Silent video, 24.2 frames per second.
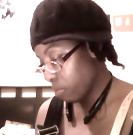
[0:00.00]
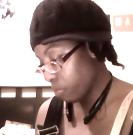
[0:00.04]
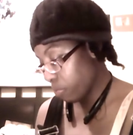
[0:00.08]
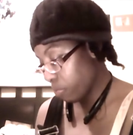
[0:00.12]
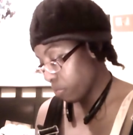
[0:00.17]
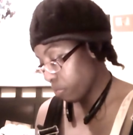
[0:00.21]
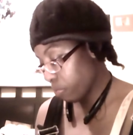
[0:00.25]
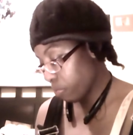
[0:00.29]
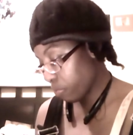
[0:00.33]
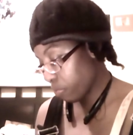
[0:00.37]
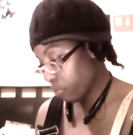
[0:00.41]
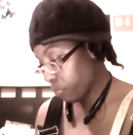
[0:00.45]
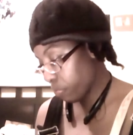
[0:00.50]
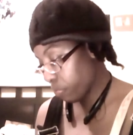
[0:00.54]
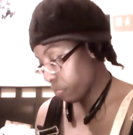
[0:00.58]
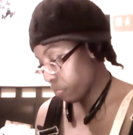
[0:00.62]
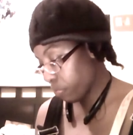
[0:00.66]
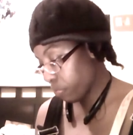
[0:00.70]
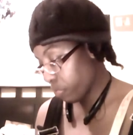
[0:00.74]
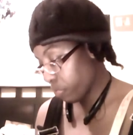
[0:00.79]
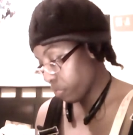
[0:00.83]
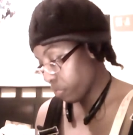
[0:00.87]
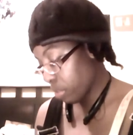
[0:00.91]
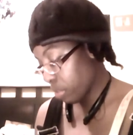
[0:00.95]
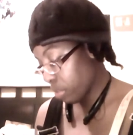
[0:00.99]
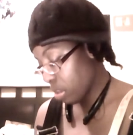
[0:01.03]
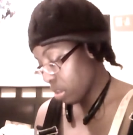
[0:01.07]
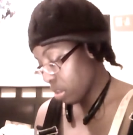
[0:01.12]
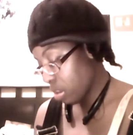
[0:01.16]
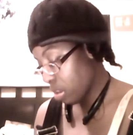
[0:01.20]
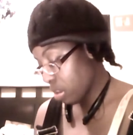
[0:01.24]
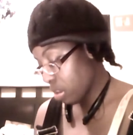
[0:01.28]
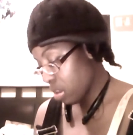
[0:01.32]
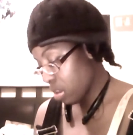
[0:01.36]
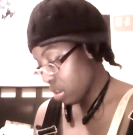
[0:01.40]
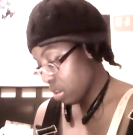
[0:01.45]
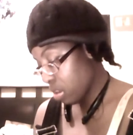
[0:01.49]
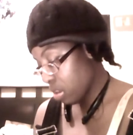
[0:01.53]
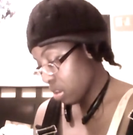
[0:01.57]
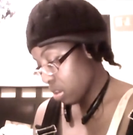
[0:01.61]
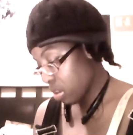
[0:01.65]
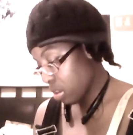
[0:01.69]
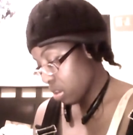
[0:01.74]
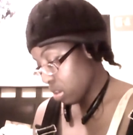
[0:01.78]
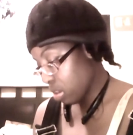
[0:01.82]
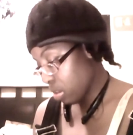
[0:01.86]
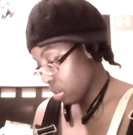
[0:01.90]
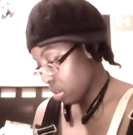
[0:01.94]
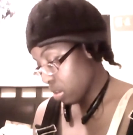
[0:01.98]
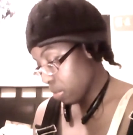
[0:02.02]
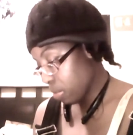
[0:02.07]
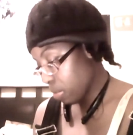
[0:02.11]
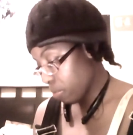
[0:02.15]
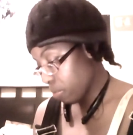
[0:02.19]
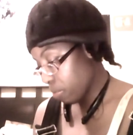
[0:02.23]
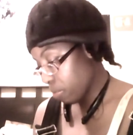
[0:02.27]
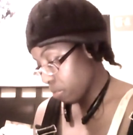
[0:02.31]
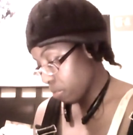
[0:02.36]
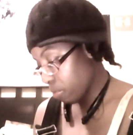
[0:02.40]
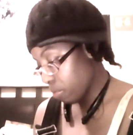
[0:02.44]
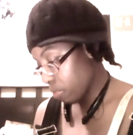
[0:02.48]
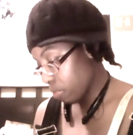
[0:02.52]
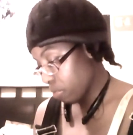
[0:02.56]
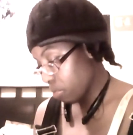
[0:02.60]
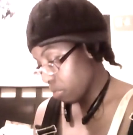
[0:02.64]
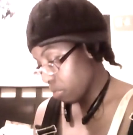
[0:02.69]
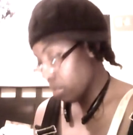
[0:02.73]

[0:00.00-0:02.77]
(silence)